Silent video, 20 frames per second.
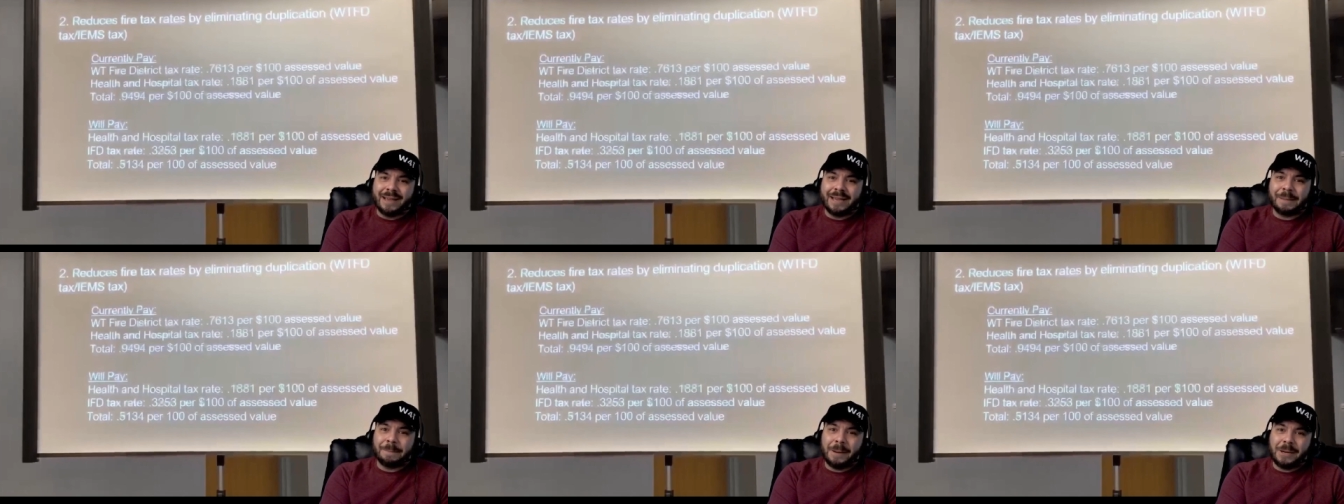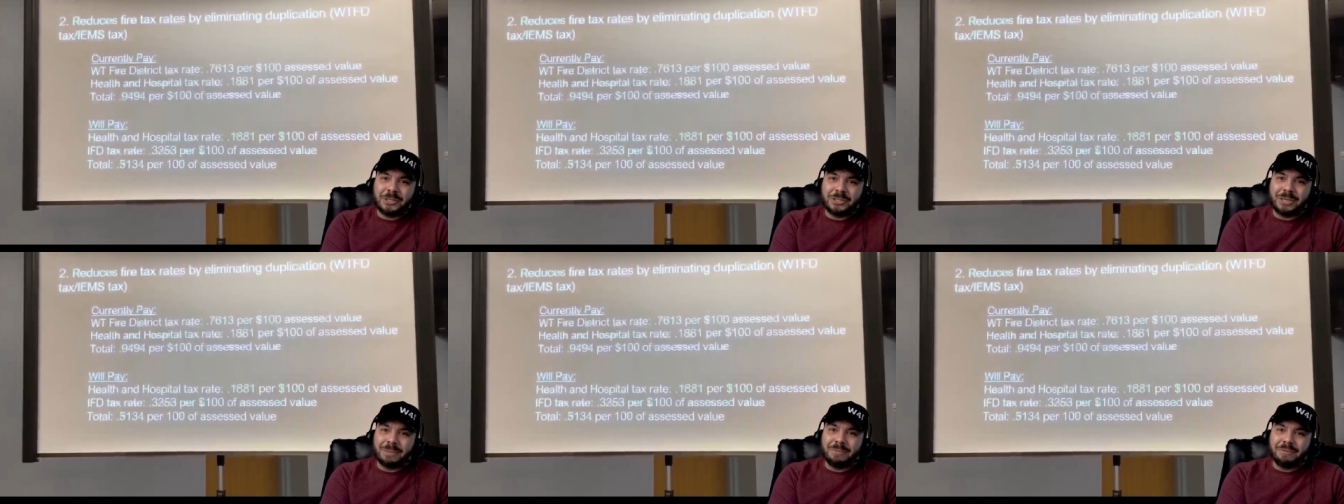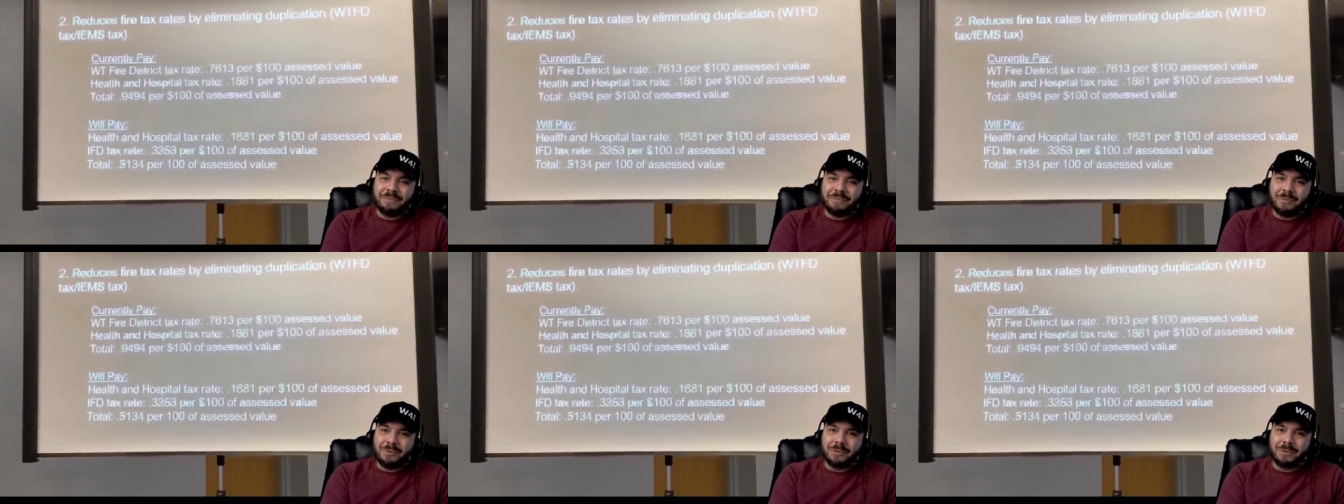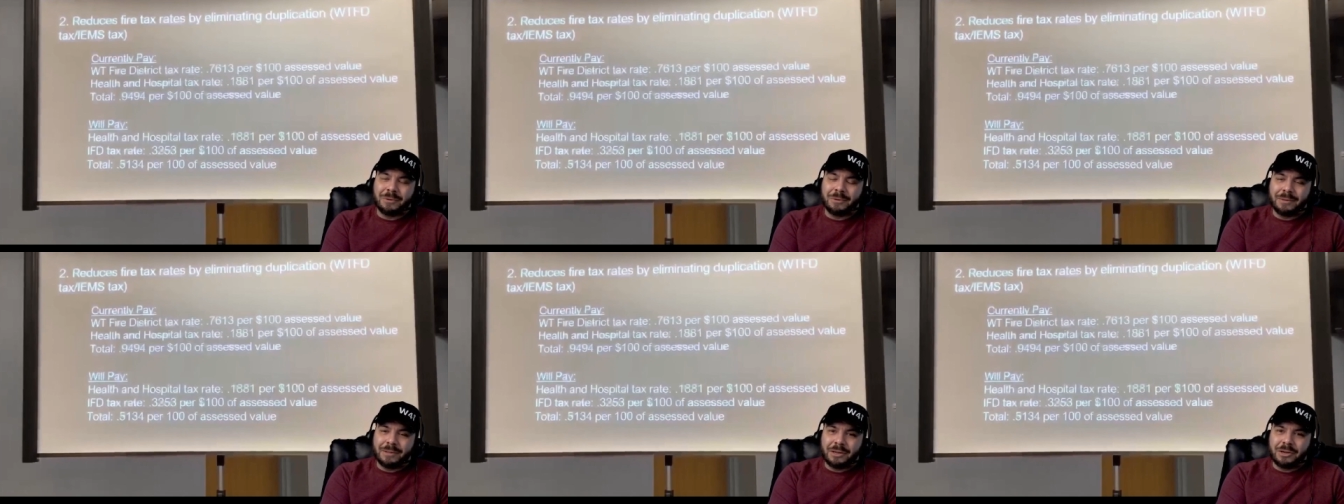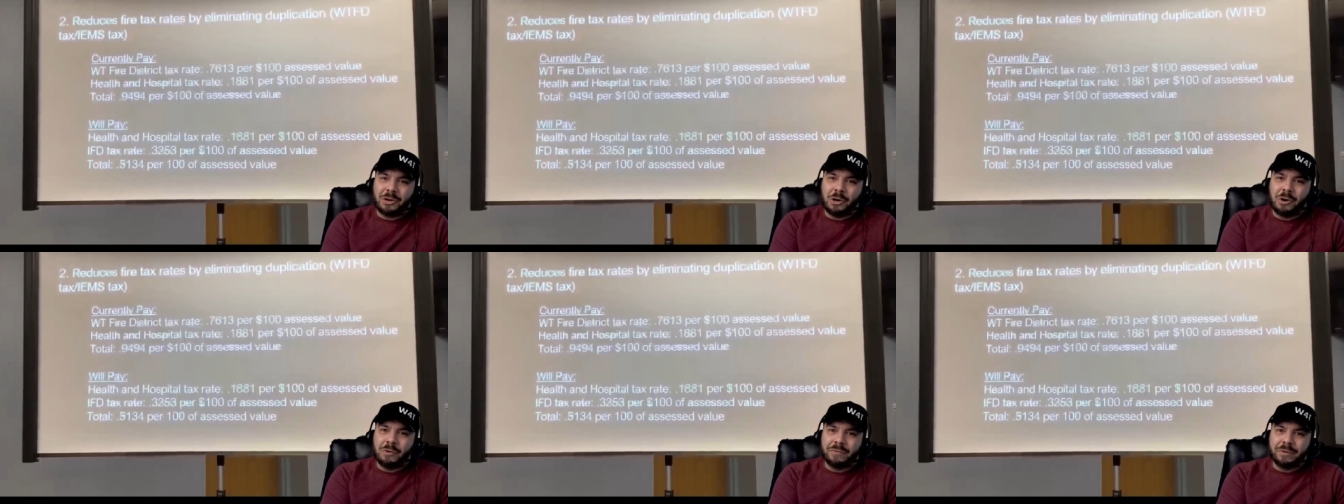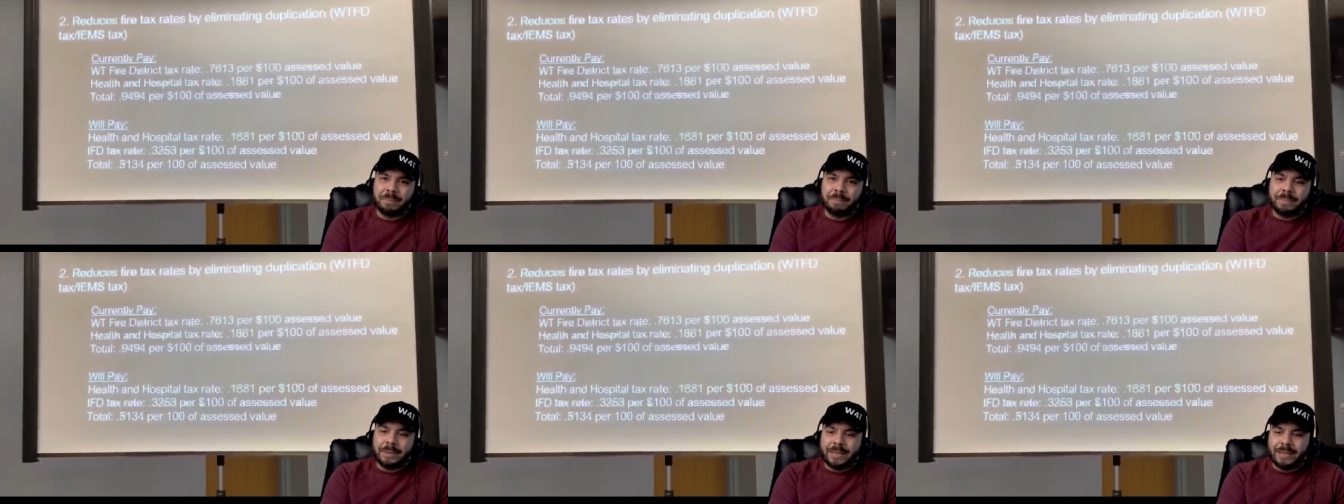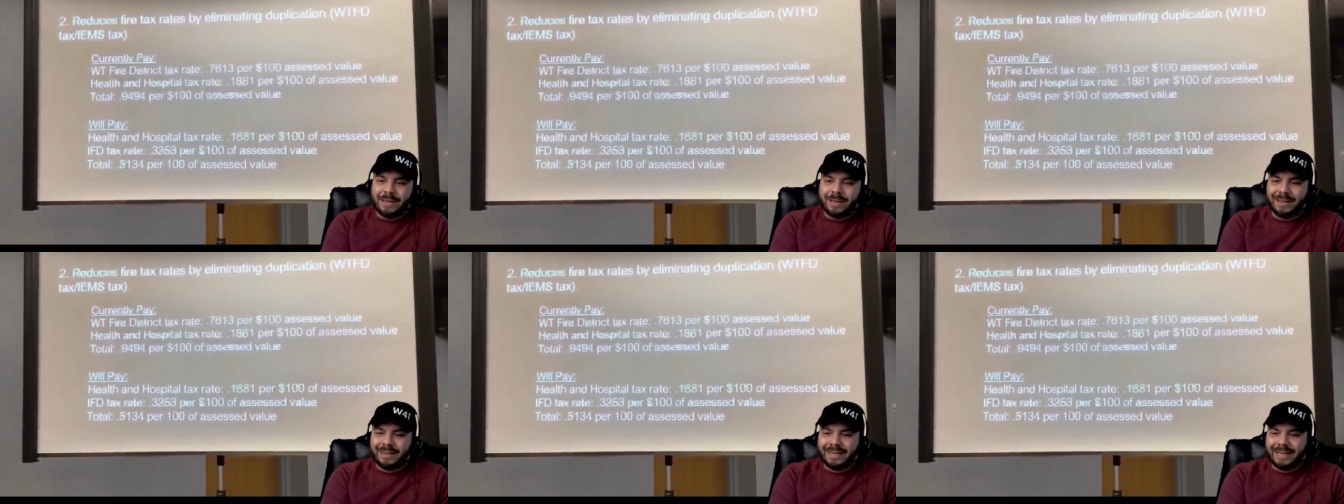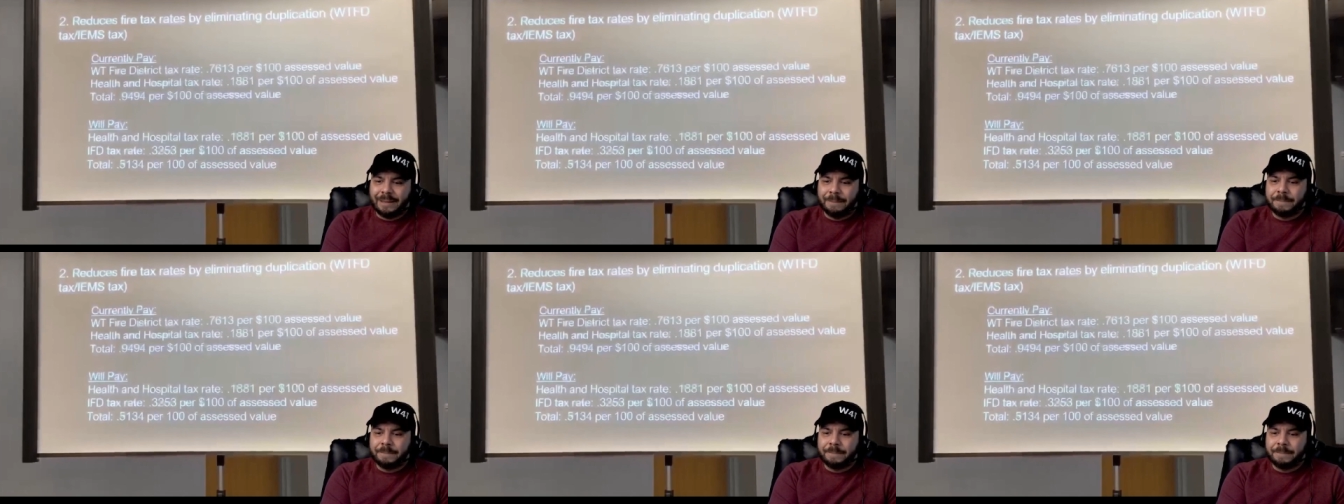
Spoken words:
especially before the COVID BS.